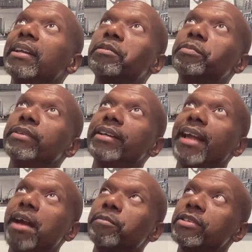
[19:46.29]
They was putting
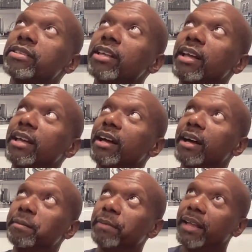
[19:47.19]
cameras
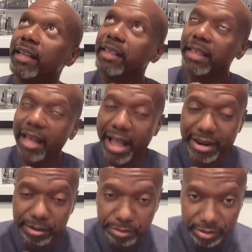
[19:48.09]
up and
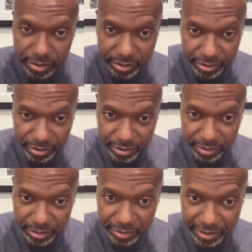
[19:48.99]
it was
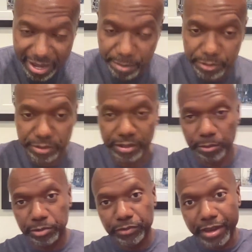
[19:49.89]
cameras that
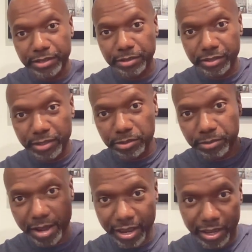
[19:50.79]
was facing this
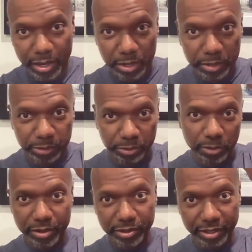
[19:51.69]
way
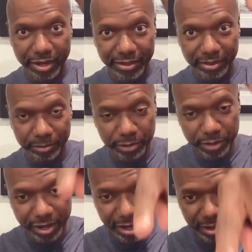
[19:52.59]
towards the customer
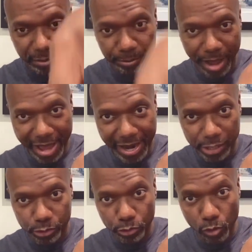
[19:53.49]
by that
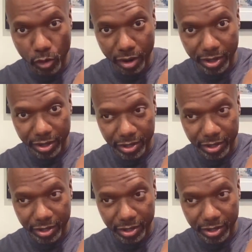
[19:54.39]
drawer.